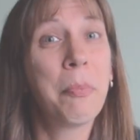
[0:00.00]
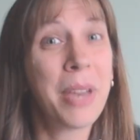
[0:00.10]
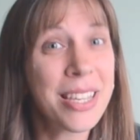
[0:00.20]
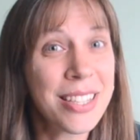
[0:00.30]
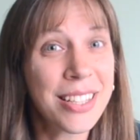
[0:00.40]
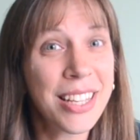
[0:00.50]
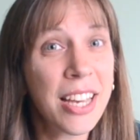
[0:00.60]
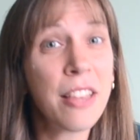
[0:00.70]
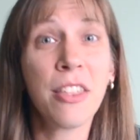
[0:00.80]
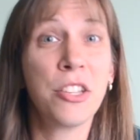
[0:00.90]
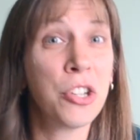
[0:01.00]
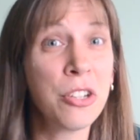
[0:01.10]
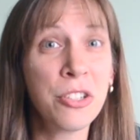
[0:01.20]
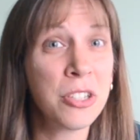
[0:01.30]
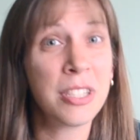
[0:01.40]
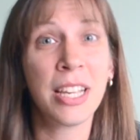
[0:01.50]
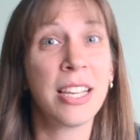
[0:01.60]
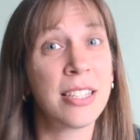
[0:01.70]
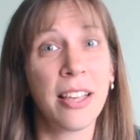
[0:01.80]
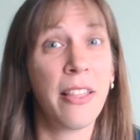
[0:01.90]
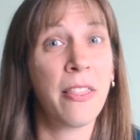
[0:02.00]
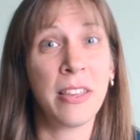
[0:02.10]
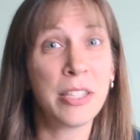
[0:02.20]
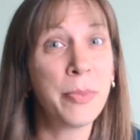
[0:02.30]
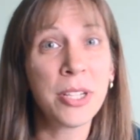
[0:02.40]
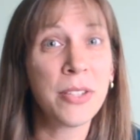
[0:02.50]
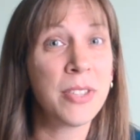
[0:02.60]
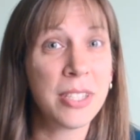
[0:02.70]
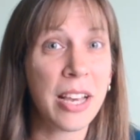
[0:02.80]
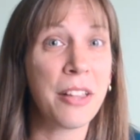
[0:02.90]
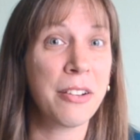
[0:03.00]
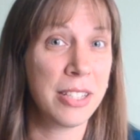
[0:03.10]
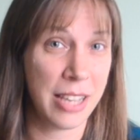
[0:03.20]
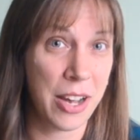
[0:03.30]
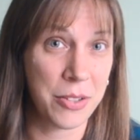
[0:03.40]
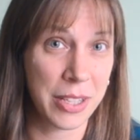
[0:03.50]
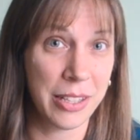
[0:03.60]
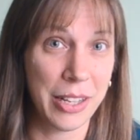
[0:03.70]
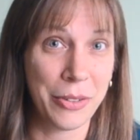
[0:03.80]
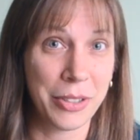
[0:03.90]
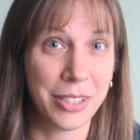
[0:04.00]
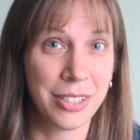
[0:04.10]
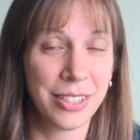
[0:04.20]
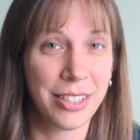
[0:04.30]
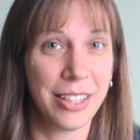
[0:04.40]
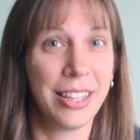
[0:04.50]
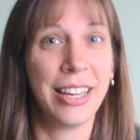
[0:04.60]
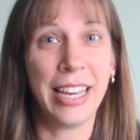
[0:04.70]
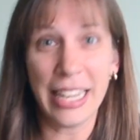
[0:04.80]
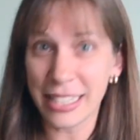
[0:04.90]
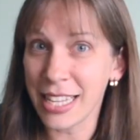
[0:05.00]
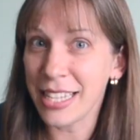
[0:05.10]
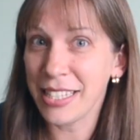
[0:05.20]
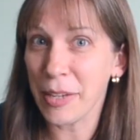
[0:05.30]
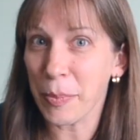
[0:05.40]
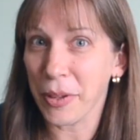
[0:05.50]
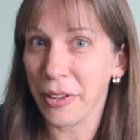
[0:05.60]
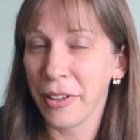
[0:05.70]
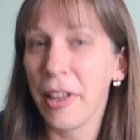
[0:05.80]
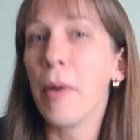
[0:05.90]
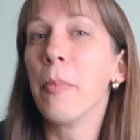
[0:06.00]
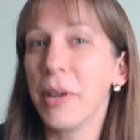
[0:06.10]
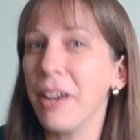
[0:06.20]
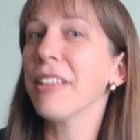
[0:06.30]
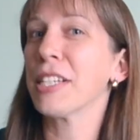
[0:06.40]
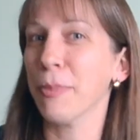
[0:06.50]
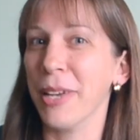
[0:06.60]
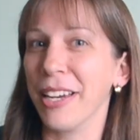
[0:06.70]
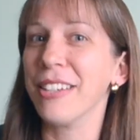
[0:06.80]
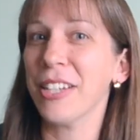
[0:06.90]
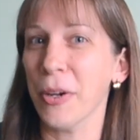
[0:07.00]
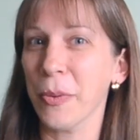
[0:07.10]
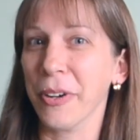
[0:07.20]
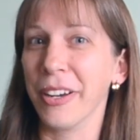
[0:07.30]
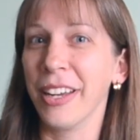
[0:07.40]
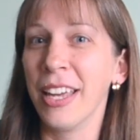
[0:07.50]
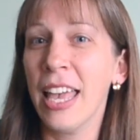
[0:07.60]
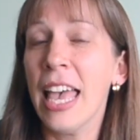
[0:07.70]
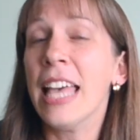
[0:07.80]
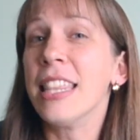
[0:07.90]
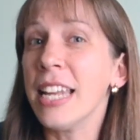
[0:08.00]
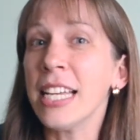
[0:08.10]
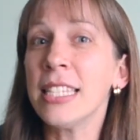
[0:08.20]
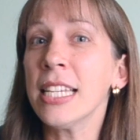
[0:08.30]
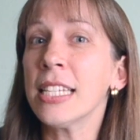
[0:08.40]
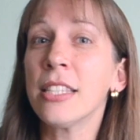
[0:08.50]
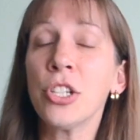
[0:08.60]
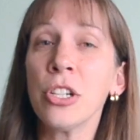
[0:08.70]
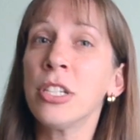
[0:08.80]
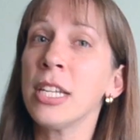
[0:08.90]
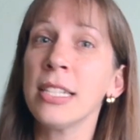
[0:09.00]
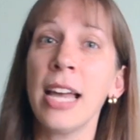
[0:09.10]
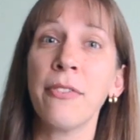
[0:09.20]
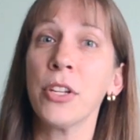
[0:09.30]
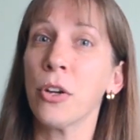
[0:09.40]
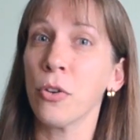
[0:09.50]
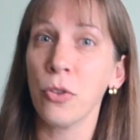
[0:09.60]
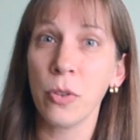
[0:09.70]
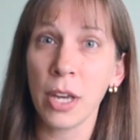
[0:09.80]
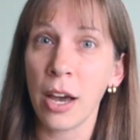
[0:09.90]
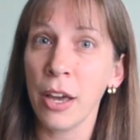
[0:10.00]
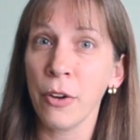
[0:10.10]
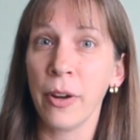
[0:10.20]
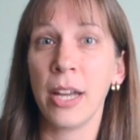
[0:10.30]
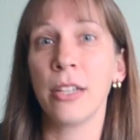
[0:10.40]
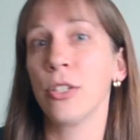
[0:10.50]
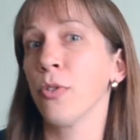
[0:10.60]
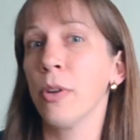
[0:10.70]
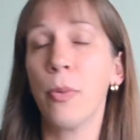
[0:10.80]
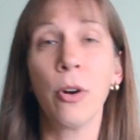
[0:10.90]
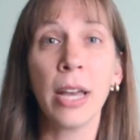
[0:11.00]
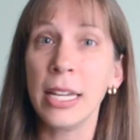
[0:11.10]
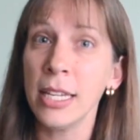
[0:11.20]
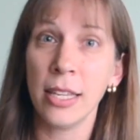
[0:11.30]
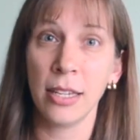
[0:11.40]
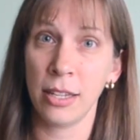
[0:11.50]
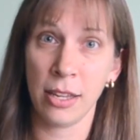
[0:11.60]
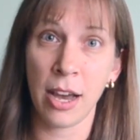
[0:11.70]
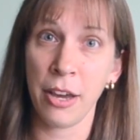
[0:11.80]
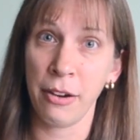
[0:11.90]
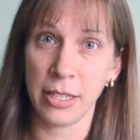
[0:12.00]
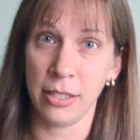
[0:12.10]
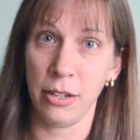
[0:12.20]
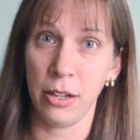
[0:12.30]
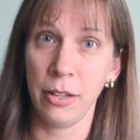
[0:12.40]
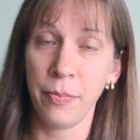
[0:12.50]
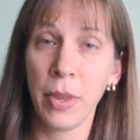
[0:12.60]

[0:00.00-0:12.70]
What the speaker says: Basically, the church just says this much of the salary is a housing allowance. It's that simple, but I'll explain it, don't worry. The nice thing is the church doesn't have to go through the IRS or report anything to the IRS at all.